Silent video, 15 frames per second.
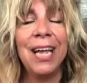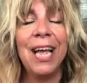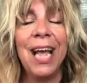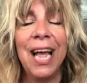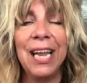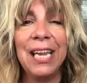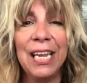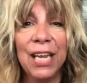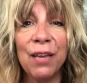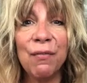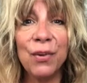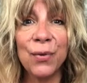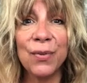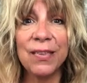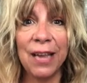and give
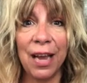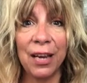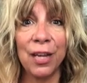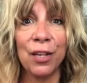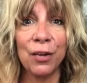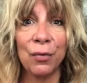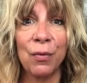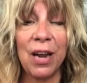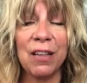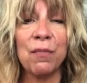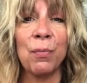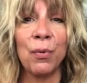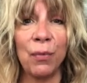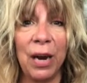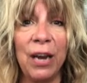you cellular
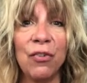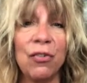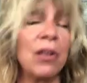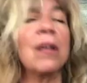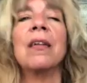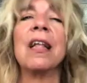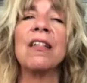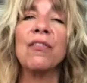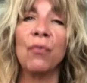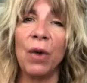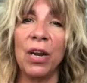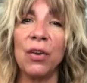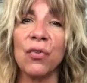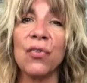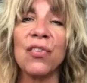respiration. That's
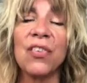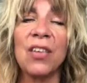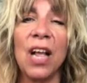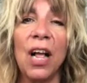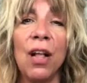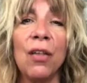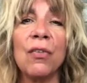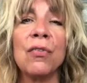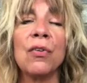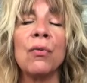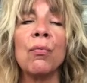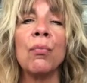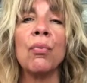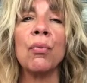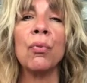right, your cells
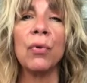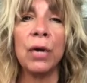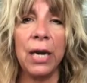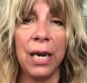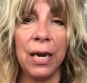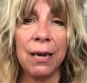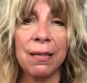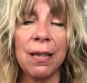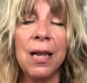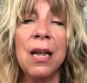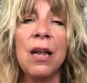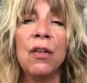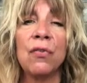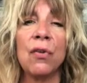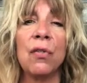breathe.
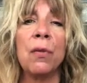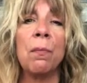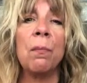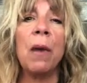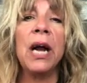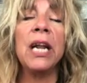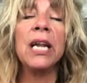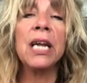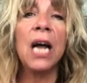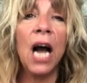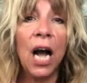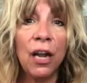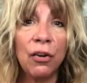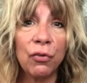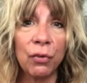So the
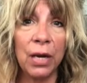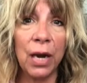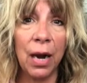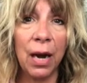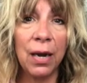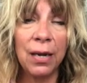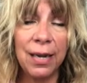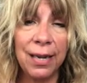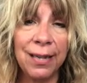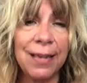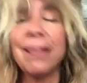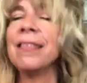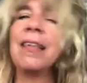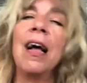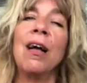mitochondria in the
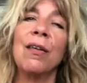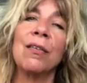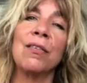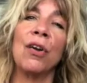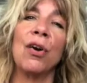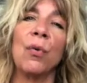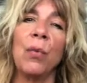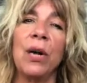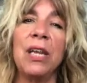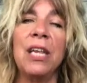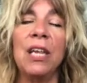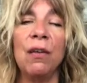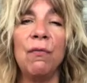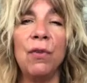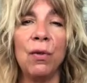cells are what
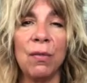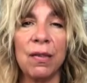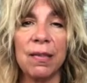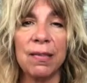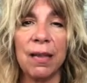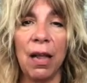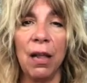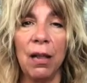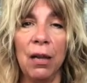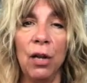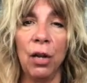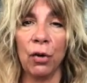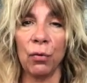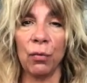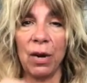give you the
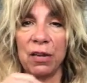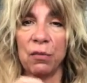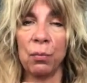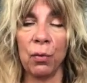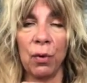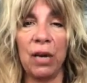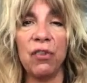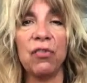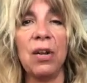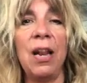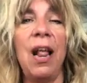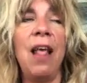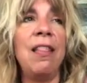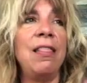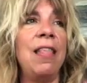cellular respiration,
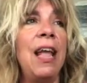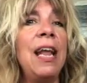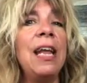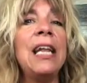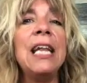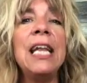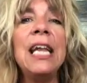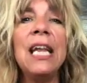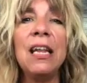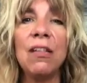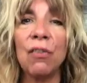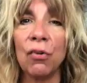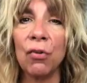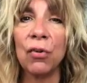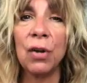and they need certain